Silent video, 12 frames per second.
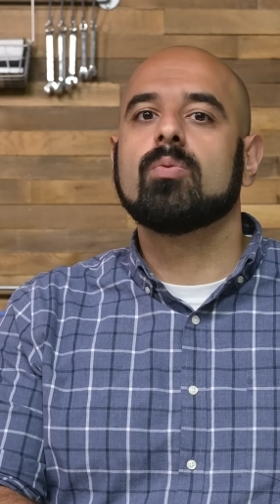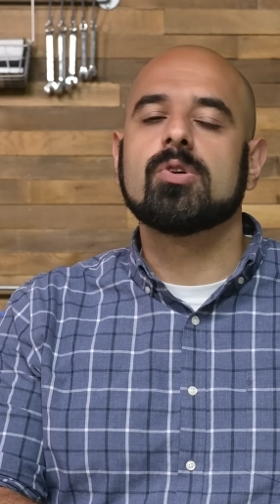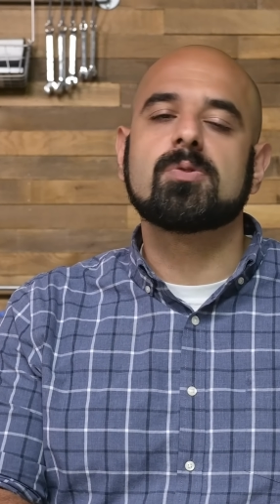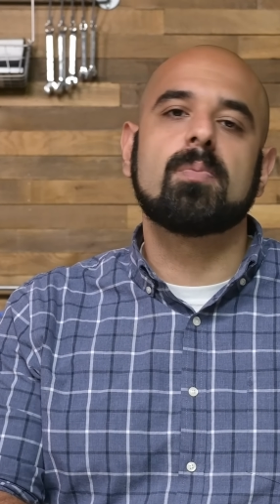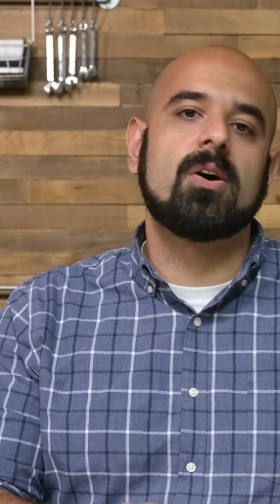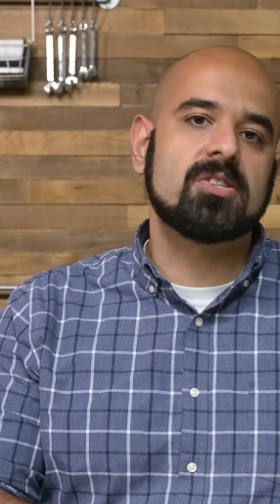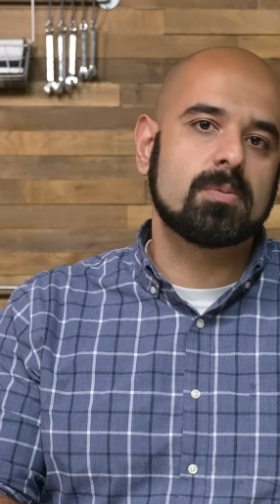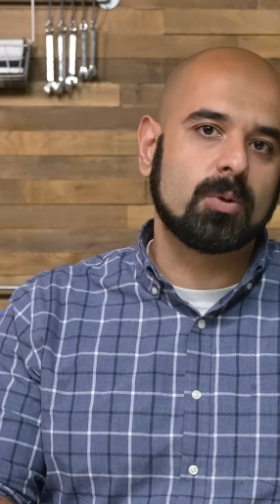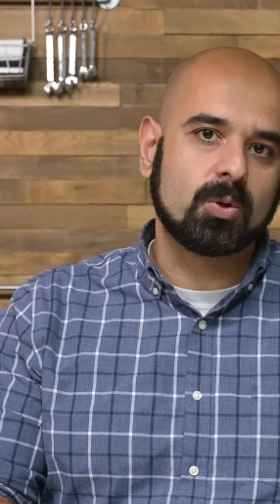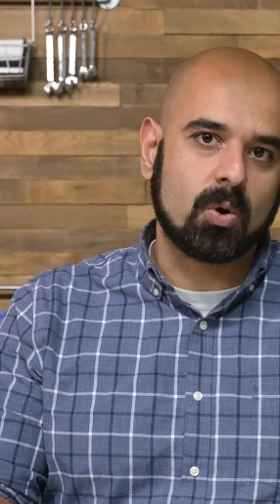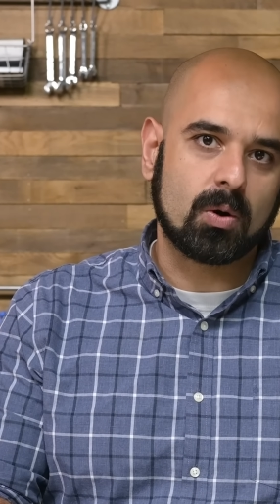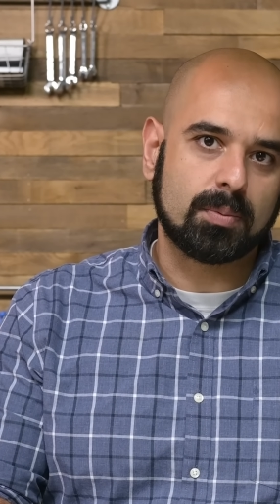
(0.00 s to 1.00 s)

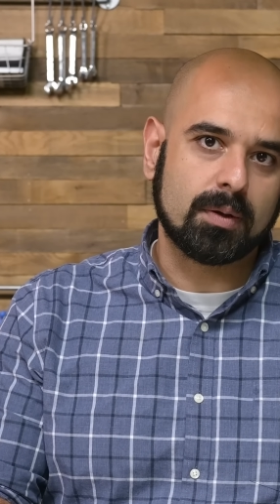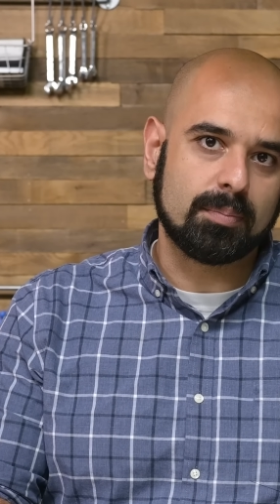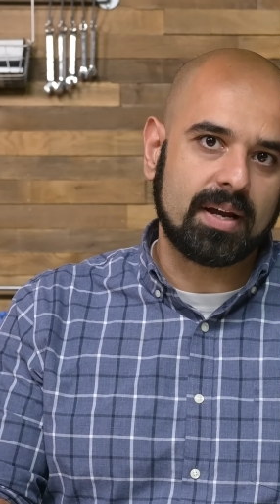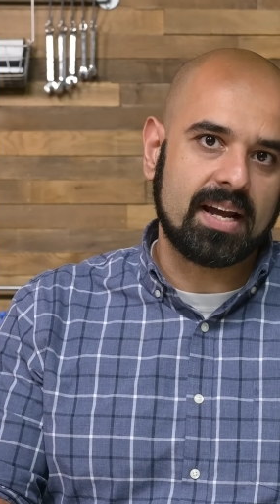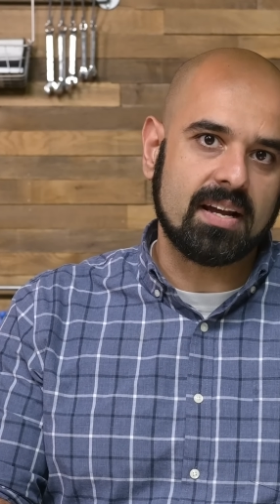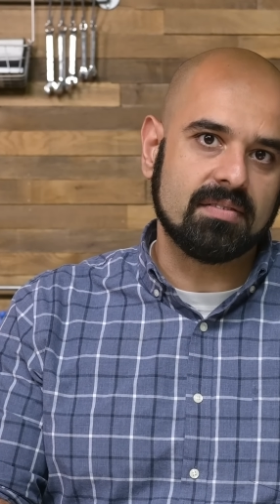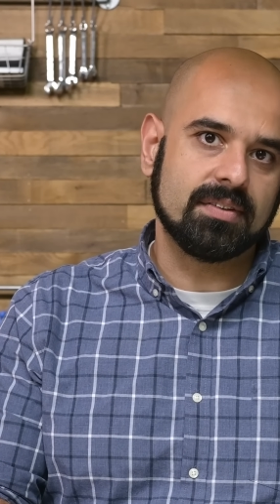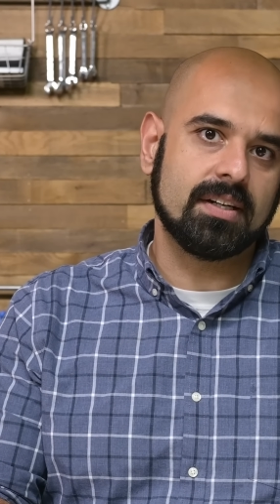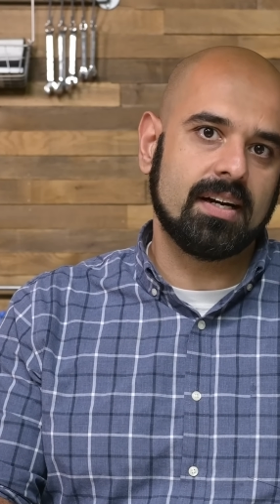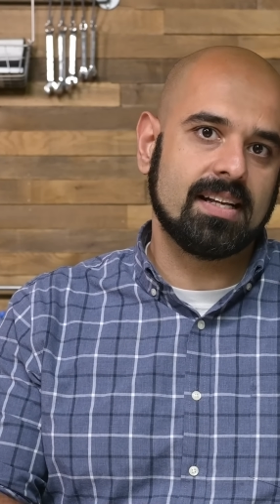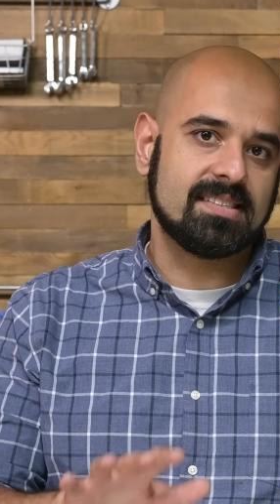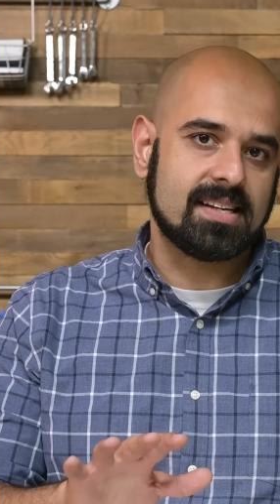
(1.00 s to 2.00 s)
responsible corporate
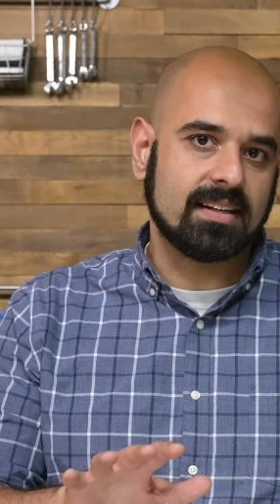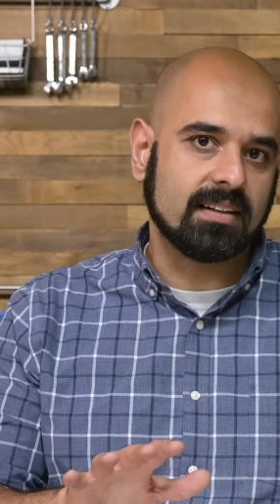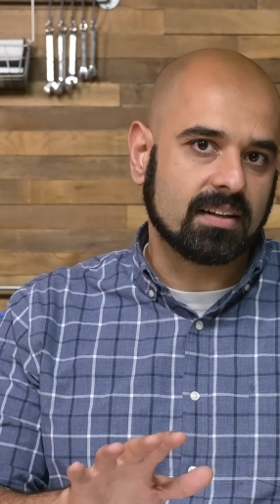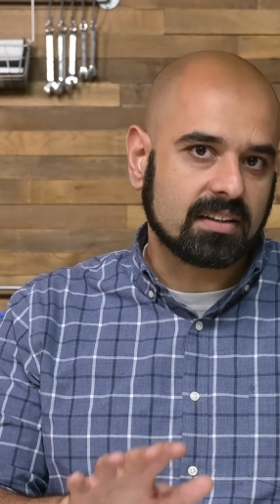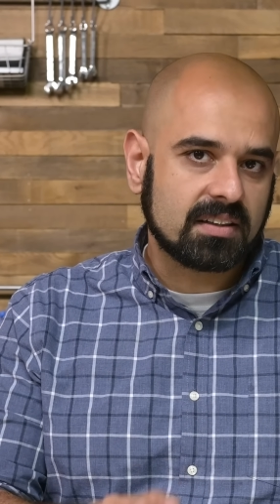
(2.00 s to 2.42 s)
behavior and sending a